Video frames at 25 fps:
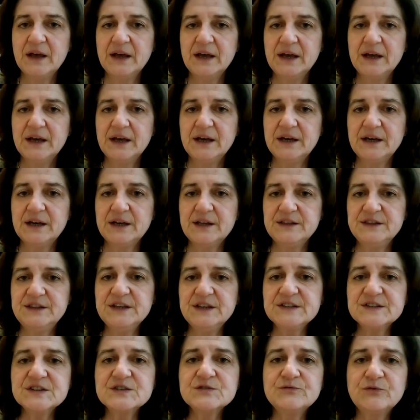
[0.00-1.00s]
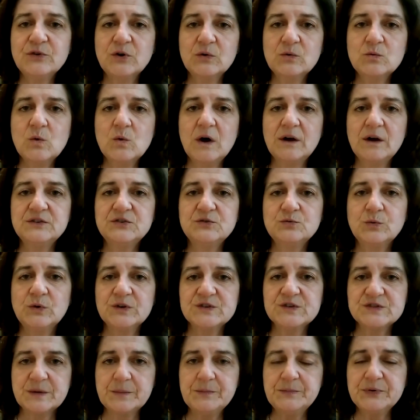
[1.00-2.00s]
Uh, this is for what
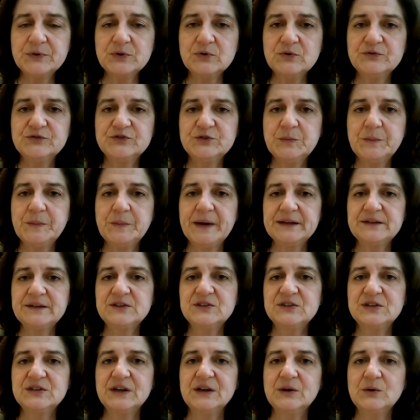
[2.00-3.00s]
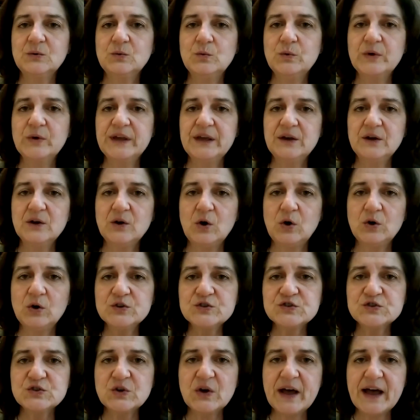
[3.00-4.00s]
was approved, but uh, we
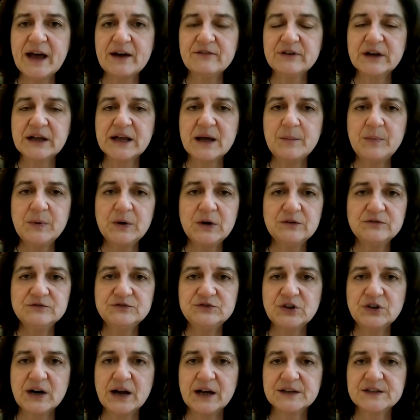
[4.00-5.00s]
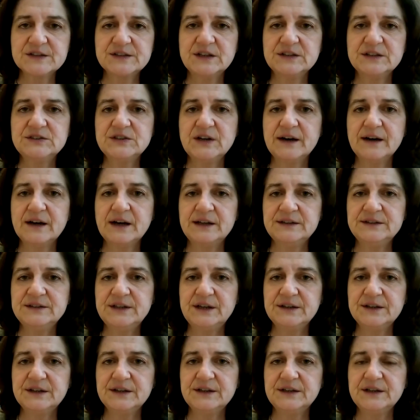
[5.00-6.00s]
also have a couple of drugs that are under
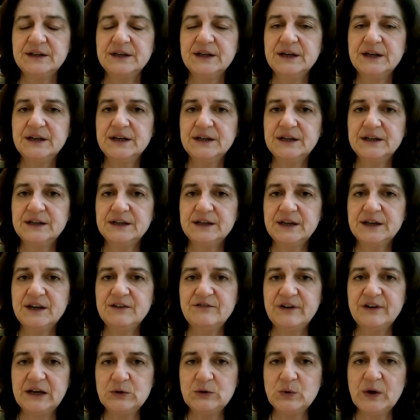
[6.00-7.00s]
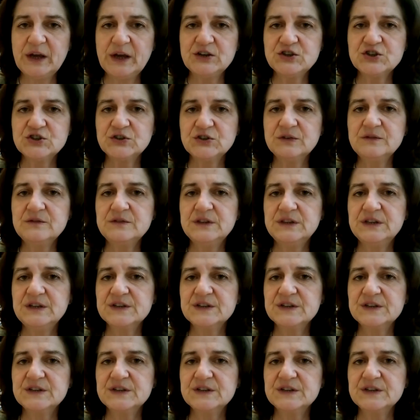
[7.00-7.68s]
uh, uh evaluation.